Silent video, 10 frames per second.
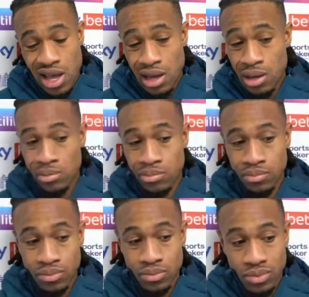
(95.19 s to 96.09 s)

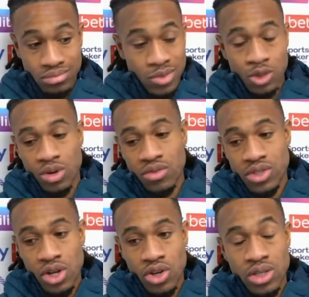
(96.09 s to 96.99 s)
Um, Middlesbrough
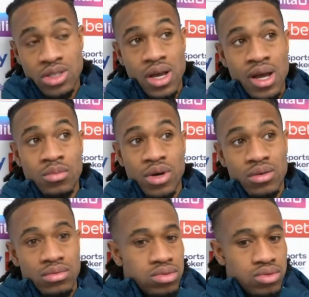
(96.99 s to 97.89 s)
obviously a good side, but
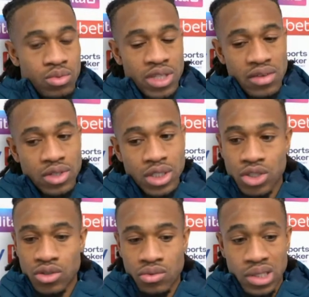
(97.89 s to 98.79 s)
we definitely
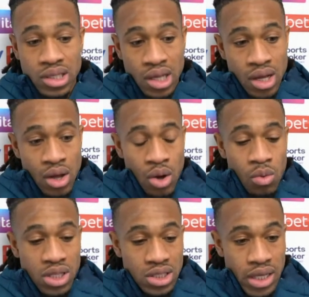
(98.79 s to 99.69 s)
should have won
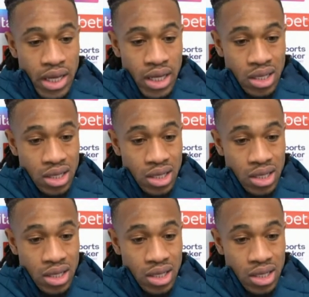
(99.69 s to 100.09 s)
one today.